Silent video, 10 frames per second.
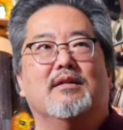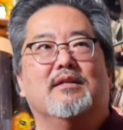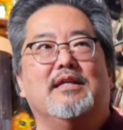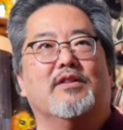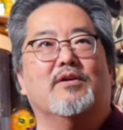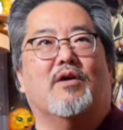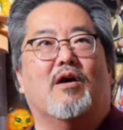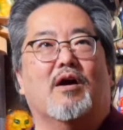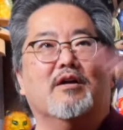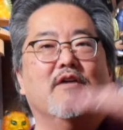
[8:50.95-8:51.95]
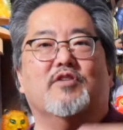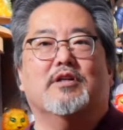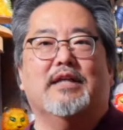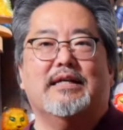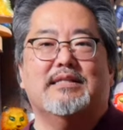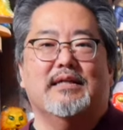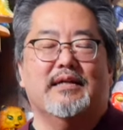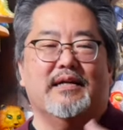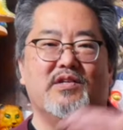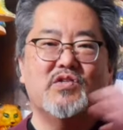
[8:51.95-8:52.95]
the other arc of collecting
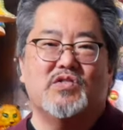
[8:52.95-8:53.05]
is